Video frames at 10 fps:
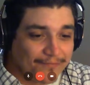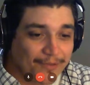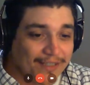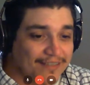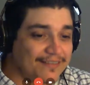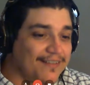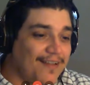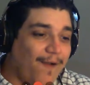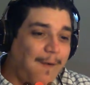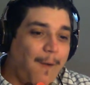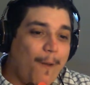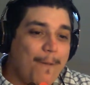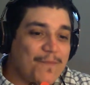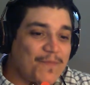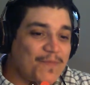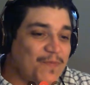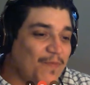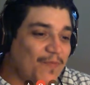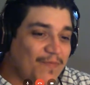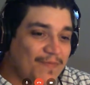karma. Yeah. I don't think you believe
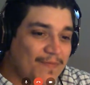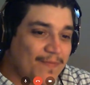in karma, do